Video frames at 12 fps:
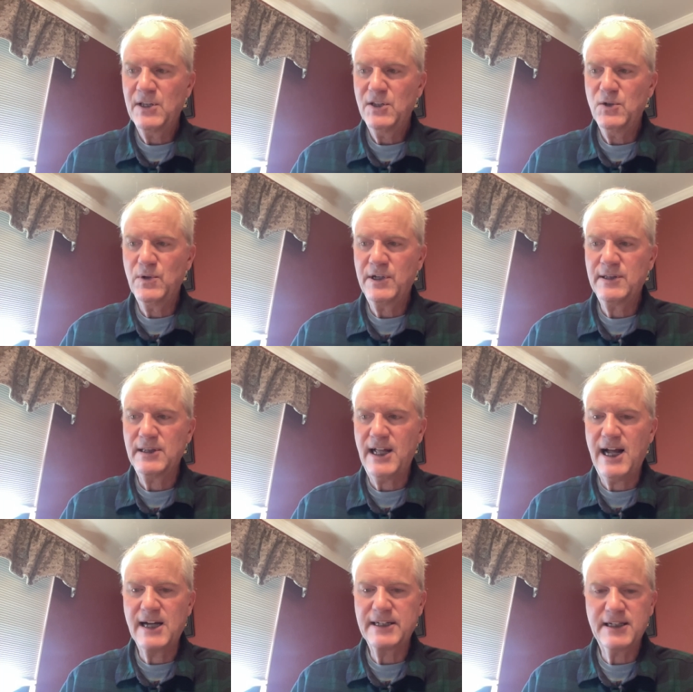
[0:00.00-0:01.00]
You can
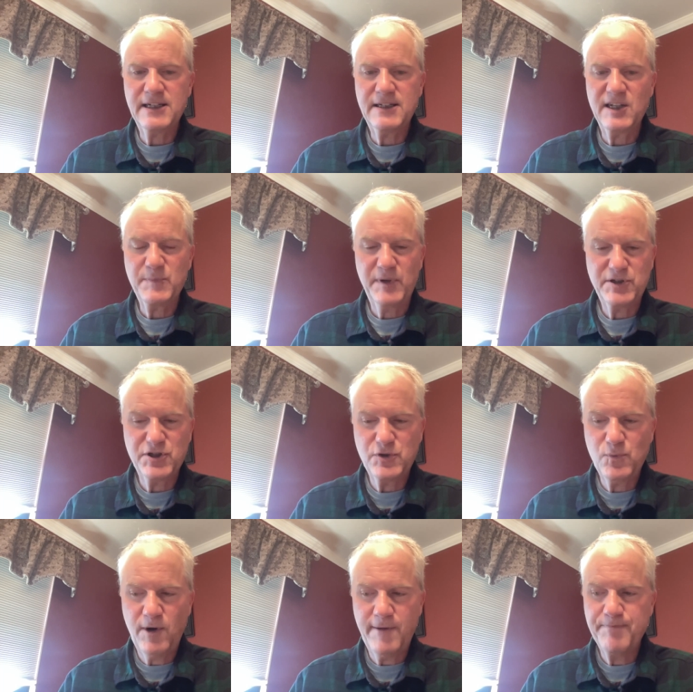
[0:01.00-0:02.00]
log in as much as you
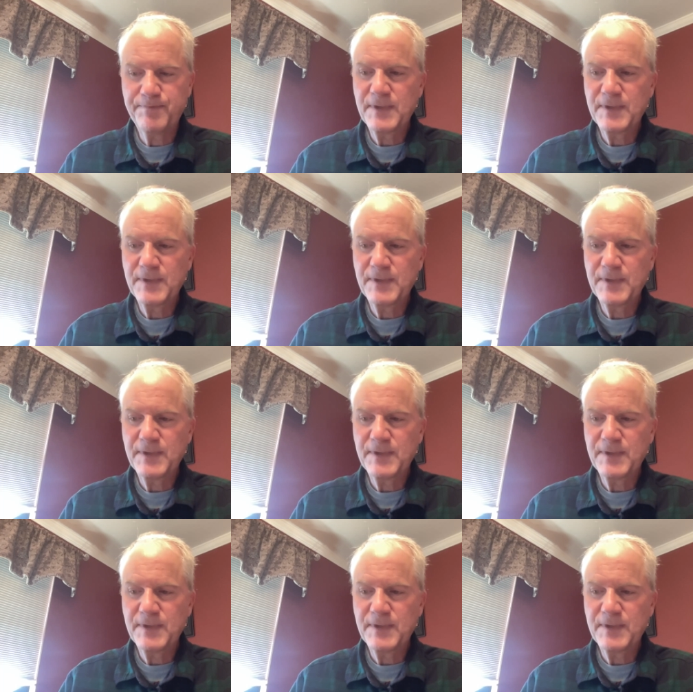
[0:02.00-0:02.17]
want.